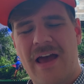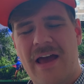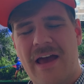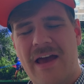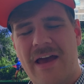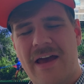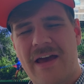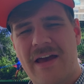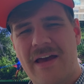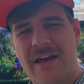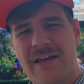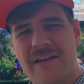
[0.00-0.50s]

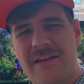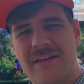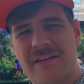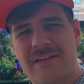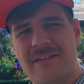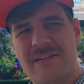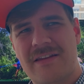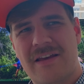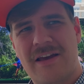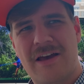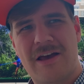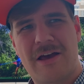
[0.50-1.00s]

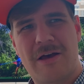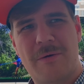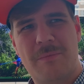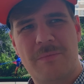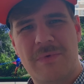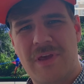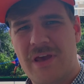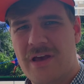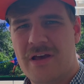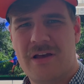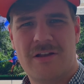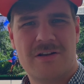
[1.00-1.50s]
And um,
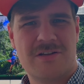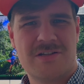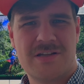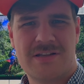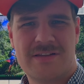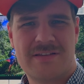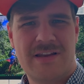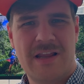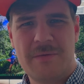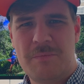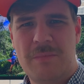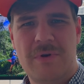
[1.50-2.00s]
yeah,
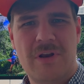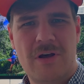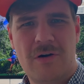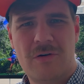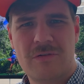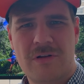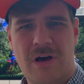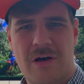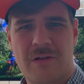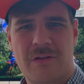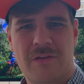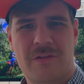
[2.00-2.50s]
just let me
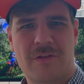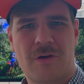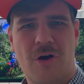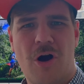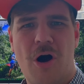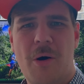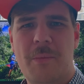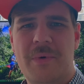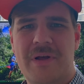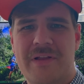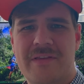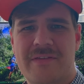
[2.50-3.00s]
know down in the
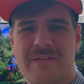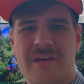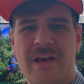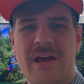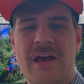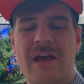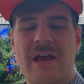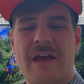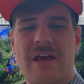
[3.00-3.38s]
comments